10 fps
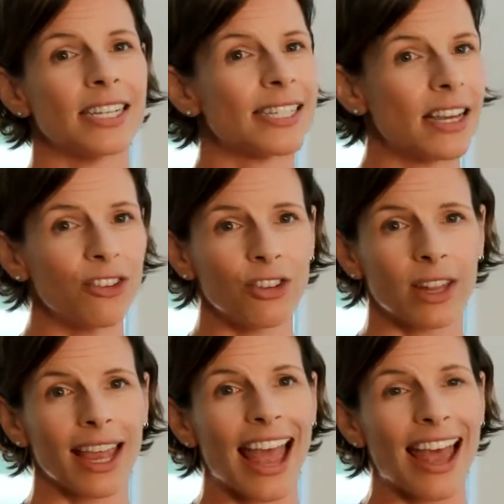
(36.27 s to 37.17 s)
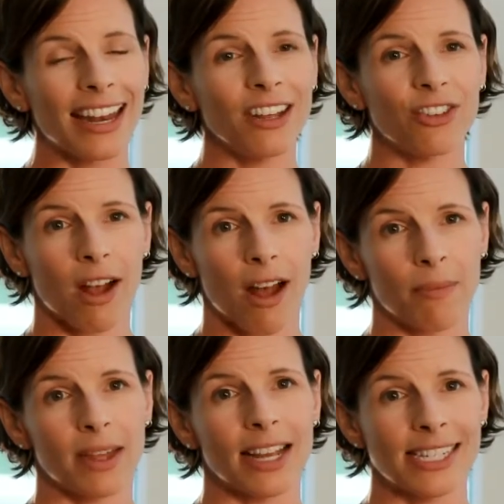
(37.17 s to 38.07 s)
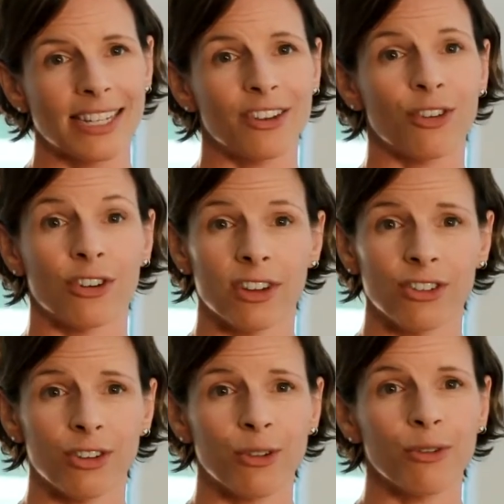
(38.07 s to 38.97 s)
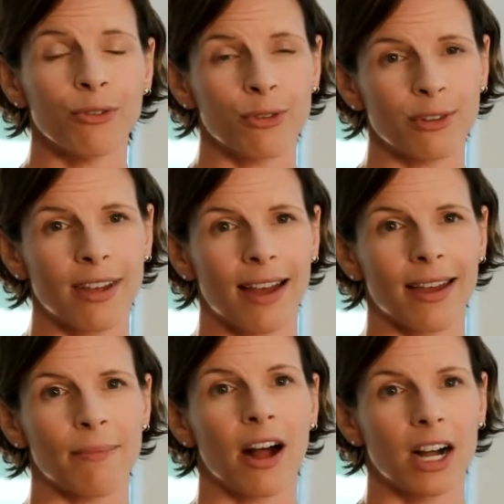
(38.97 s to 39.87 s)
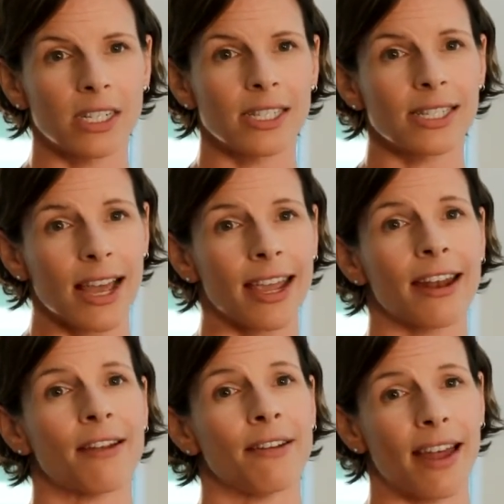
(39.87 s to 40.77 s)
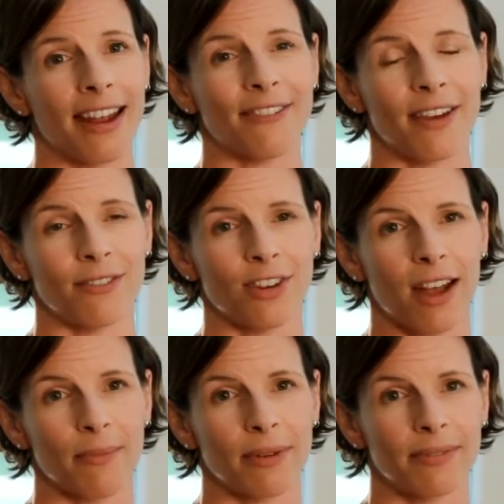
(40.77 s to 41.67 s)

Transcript: Essentially, any job that isn't a traditional, full-time, on-site, 9-to-5 job.